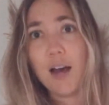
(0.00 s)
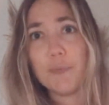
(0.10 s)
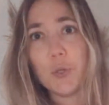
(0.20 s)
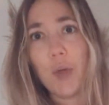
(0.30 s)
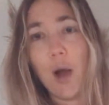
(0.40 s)

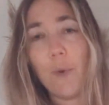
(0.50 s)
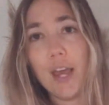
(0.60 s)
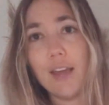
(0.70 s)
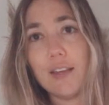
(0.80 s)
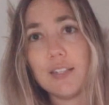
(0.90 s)
so that
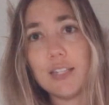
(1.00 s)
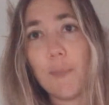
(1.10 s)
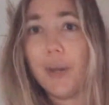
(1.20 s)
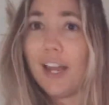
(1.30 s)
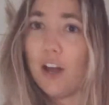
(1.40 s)
way
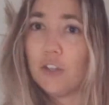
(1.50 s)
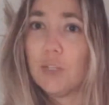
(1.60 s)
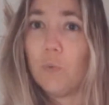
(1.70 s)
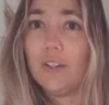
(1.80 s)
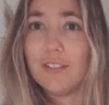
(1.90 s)
somebody
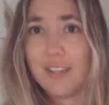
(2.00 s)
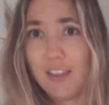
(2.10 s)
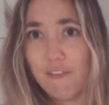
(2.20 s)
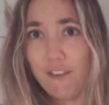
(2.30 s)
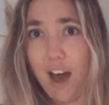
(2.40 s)
else will see
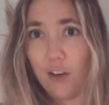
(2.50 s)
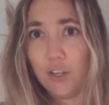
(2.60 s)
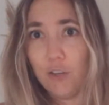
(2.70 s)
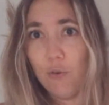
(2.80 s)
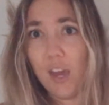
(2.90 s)
the
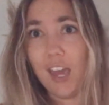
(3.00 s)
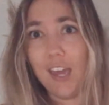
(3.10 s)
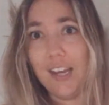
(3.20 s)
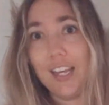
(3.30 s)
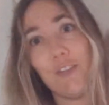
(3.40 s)
value
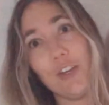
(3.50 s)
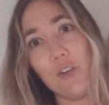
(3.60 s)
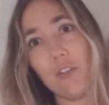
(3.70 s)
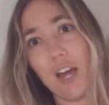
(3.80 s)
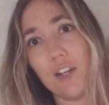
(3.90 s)
in giving
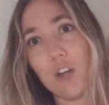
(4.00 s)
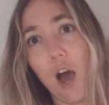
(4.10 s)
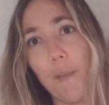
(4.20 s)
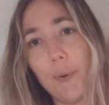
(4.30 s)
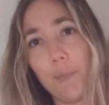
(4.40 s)
you that
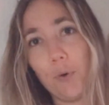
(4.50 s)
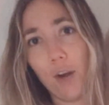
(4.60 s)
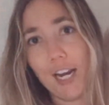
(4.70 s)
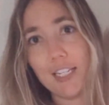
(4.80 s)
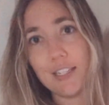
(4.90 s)
top
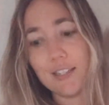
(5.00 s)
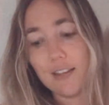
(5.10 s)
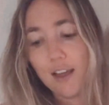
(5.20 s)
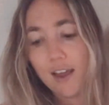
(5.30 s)
price.